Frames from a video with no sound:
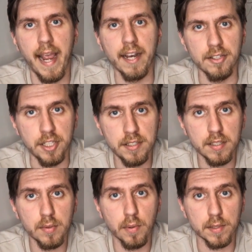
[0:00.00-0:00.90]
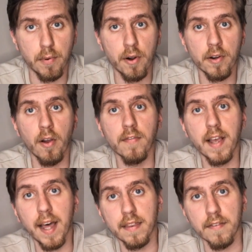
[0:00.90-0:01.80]
And Jesus was born of
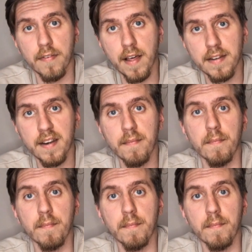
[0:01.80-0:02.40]
God the Father